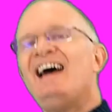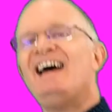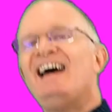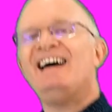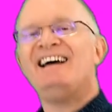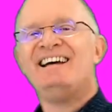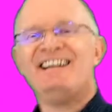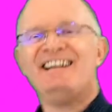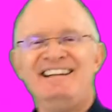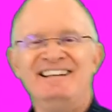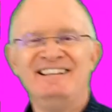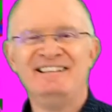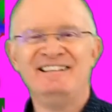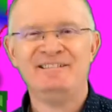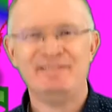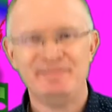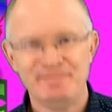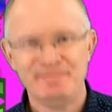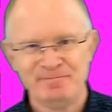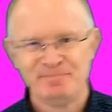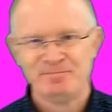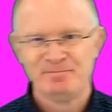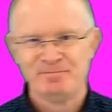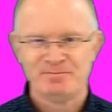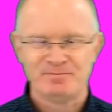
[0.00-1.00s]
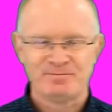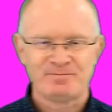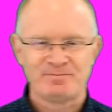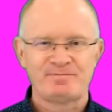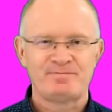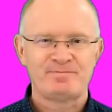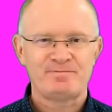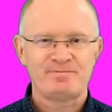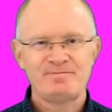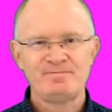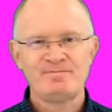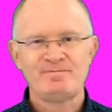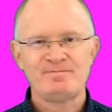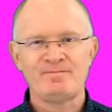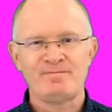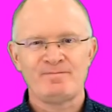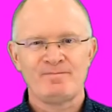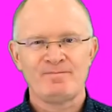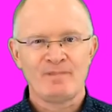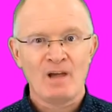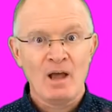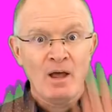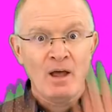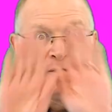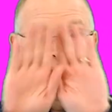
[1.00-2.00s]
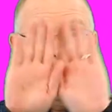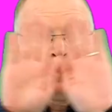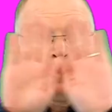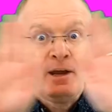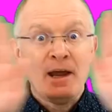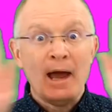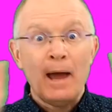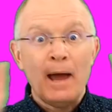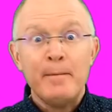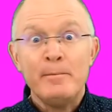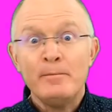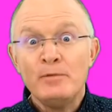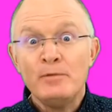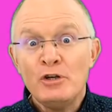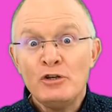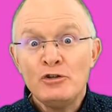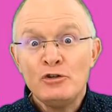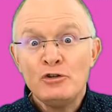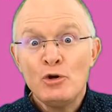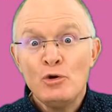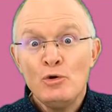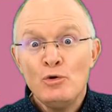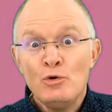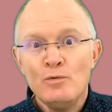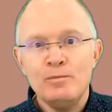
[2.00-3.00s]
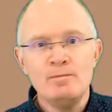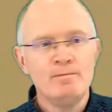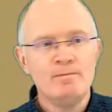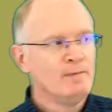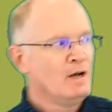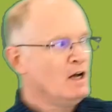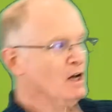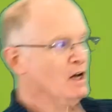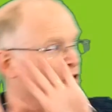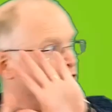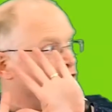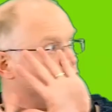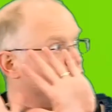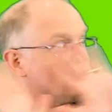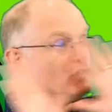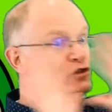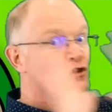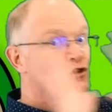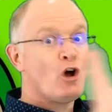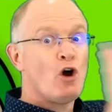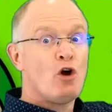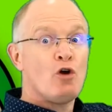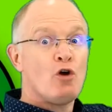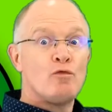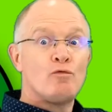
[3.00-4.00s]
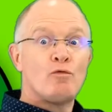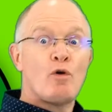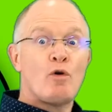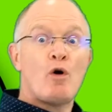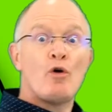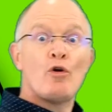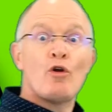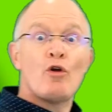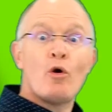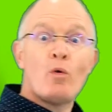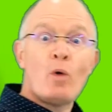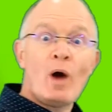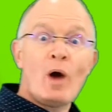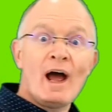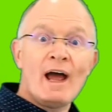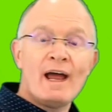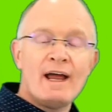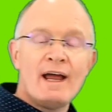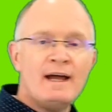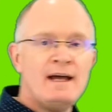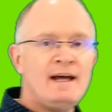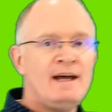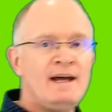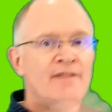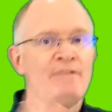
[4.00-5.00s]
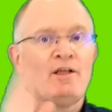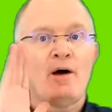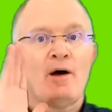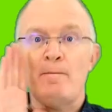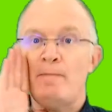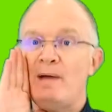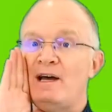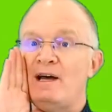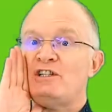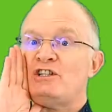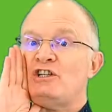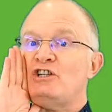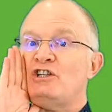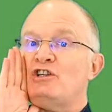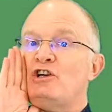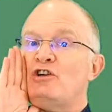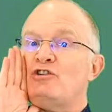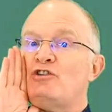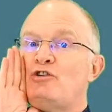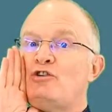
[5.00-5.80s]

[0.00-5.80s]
he is alive. The empty tomb, the stone rolled away, the messengers